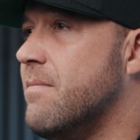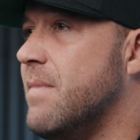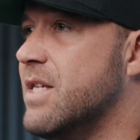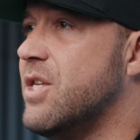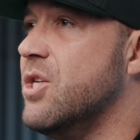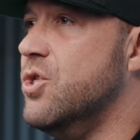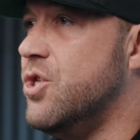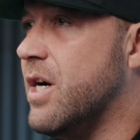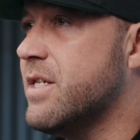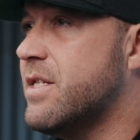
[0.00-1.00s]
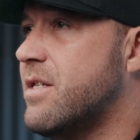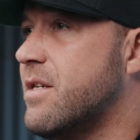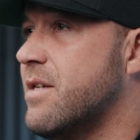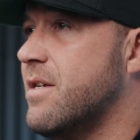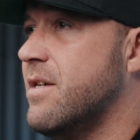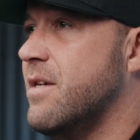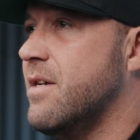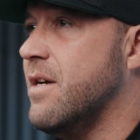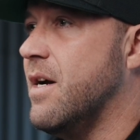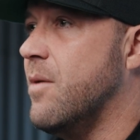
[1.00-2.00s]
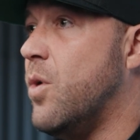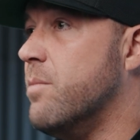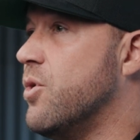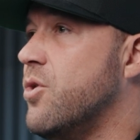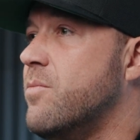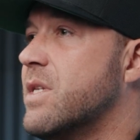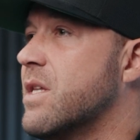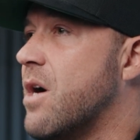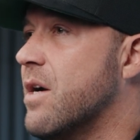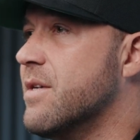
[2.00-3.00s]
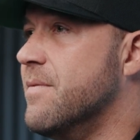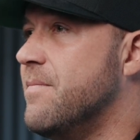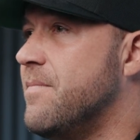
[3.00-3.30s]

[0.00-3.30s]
isn't just what blooms in the garden.